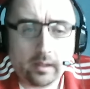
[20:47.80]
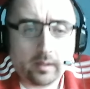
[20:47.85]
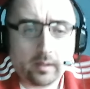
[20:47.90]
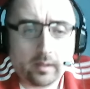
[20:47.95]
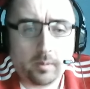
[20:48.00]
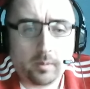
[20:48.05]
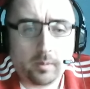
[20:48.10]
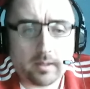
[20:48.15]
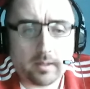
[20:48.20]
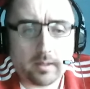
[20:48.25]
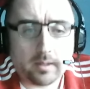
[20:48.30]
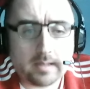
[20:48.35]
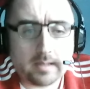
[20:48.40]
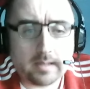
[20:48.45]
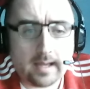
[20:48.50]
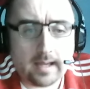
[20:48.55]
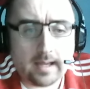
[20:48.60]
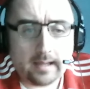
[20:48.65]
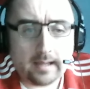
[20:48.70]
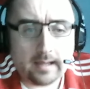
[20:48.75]
But
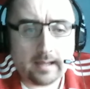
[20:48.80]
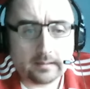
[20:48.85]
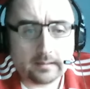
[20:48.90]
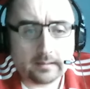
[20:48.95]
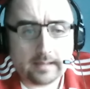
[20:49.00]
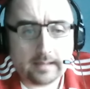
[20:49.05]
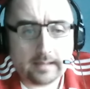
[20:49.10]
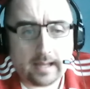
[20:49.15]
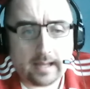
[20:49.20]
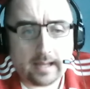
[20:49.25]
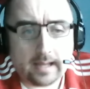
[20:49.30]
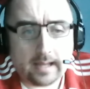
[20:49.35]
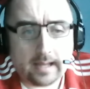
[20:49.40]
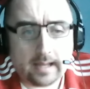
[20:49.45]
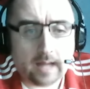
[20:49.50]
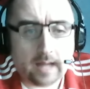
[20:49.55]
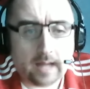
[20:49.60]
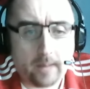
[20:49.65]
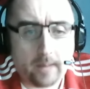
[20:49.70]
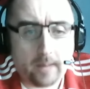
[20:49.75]
yeah,
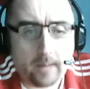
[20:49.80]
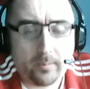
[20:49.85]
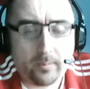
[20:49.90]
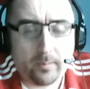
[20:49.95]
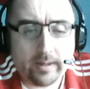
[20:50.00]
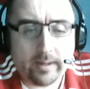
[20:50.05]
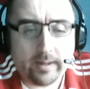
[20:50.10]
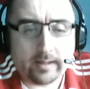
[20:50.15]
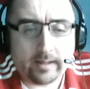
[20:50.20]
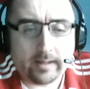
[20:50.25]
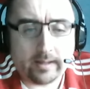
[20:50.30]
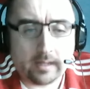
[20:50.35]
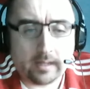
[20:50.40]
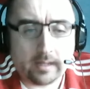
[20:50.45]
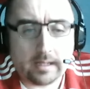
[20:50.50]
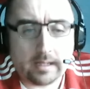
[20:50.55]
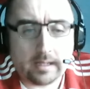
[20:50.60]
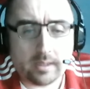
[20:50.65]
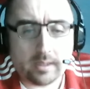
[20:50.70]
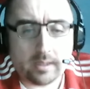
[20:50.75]
I'm predicting
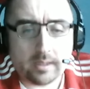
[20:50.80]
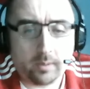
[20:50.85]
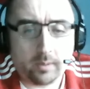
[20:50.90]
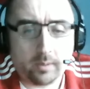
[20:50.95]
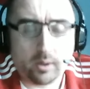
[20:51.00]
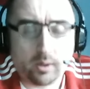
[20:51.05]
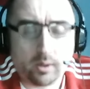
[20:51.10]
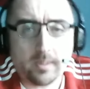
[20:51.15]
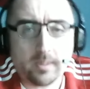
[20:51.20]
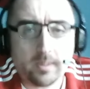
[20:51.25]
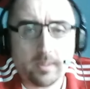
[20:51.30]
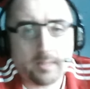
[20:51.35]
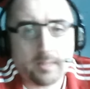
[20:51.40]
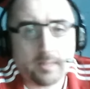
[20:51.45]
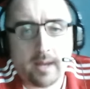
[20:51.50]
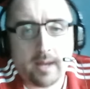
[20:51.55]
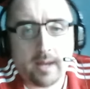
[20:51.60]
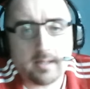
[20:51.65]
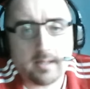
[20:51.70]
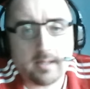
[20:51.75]
Kalisto, but don't be
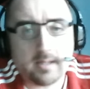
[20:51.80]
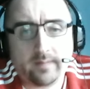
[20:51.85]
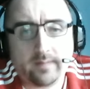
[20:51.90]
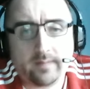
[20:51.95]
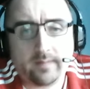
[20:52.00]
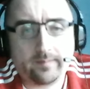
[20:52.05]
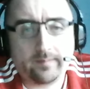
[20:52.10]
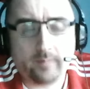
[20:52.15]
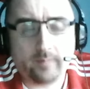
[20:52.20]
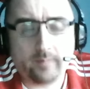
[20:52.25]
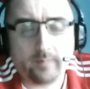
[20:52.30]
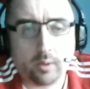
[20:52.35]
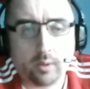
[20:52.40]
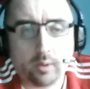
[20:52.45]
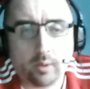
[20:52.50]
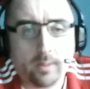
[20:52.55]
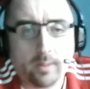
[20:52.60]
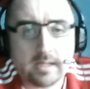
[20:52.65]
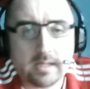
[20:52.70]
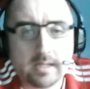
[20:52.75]
surprised or
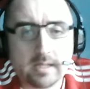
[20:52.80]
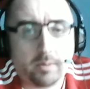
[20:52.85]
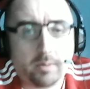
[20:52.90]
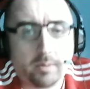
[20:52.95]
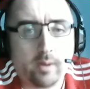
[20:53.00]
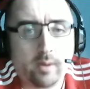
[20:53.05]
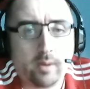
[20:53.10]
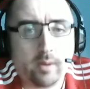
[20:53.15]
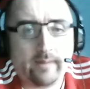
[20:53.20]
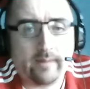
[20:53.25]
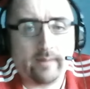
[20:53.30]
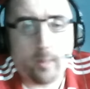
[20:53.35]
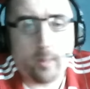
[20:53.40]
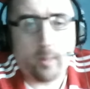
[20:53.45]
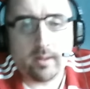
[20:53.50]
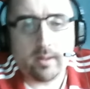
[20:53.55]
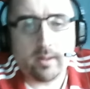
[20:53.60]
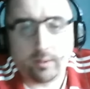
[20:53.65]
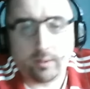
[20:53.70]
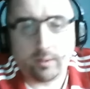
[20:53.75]
don't be disappointed if
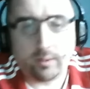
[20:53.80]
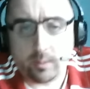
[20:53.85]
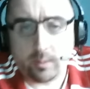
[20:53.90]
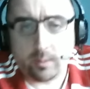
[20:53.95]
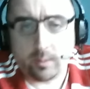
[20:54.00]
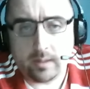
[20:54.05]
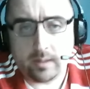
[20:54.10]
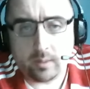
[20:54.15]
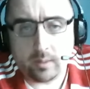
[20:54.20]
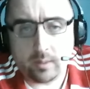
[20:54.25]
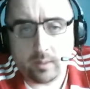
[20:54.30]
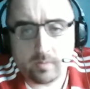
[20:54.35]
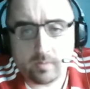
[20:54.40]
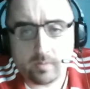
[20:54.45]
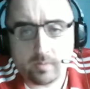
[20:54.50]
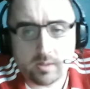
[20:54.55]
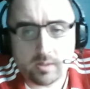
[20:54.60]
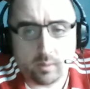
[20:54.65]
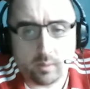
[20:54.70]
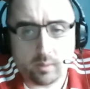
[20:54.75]
Alberto Del Rio
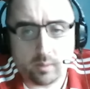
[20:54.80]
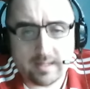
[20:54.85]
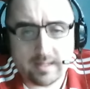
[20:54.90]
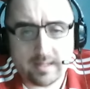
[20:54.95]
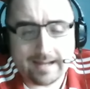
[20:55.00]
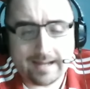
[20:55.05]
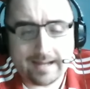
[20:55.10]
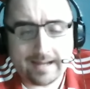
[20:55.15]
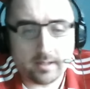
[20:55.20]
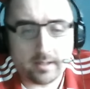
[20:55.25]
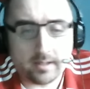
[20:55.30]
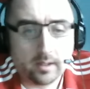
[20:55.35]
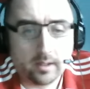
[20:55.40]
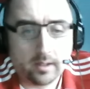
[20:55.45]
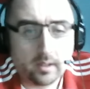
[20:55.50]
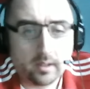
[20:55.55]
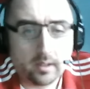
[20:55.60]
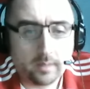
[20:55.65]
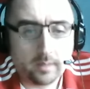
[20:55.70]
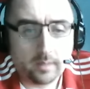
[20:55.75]
still retains.
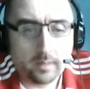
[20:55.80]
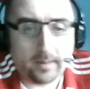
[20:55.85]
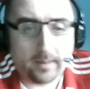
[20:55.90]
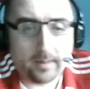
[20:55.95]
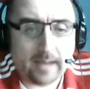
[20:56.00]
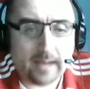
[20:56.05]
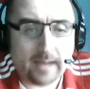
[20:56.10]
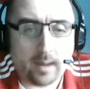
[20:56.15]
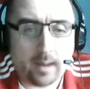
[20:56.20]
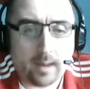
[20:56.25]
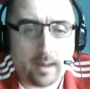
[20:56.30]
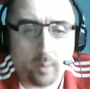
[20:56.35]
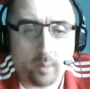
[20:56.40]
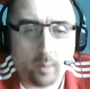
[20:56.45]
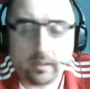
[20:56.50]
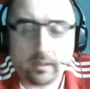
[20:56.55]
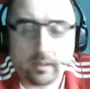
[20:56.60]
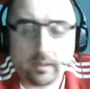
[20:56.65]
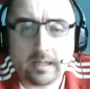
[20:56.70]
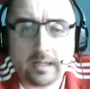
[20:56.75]
But I'm kind of
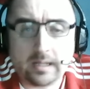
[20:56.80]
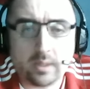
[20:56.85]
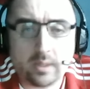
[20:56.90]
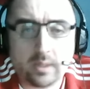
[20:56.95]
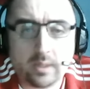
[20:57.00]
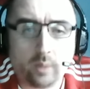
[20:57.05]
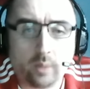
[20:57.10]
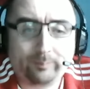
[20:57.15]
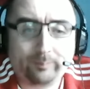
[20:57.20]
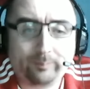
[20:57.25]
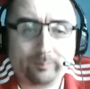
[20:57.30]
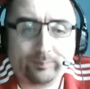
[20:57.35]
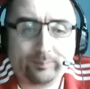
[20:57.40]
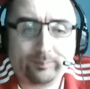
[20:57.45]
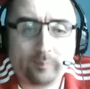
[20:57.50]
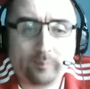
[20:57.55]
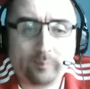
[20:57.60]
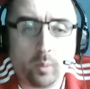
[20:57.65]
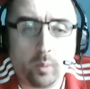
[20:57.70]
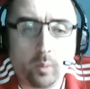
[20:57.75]
hoping Kalisto
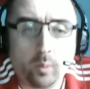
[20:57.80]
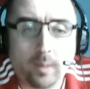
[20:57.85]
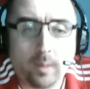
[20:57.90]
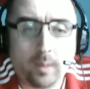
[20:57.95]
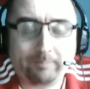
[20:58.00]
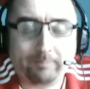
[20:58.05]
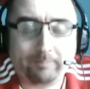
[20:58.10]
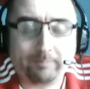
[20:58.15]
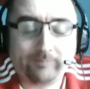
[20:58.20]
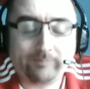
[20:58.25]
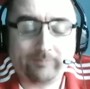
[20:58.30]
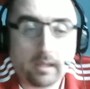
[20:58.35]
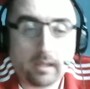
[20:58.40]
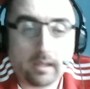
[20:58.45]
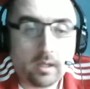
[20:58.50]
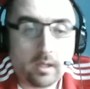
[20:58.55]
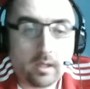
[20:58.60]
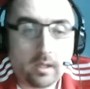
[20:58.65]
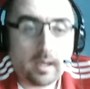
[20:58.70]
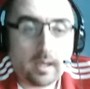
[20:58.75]
will win.
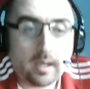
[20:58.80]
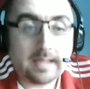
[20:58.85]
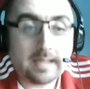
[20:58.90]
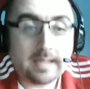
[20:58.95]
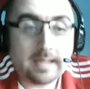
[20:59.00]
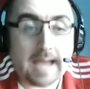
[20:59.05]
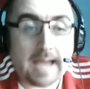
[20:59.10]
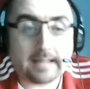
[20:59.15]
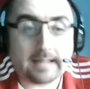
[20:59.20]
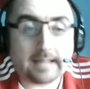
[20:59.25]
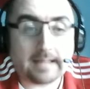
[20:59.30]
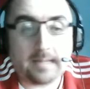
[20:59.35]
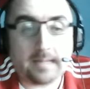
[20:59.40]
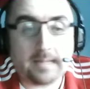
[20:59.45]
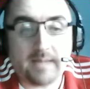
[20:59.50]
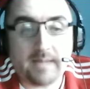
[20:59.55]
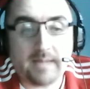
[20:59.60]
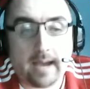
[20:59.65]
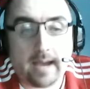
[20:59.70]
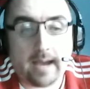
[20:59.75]
Tag
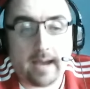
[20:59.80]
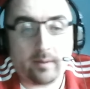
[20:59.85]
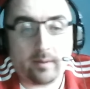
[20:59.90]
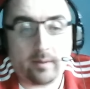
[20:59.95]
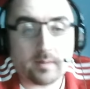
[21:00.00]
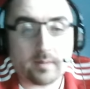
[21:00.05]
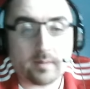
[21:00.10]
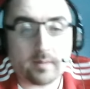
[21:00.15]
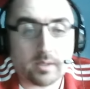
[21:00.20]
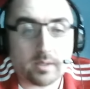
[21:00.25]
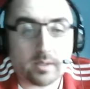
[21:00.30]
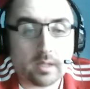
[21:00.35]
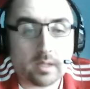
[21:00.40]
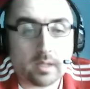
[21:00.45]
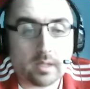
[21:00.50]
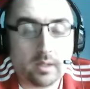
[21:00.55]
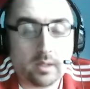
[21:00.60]
team titles.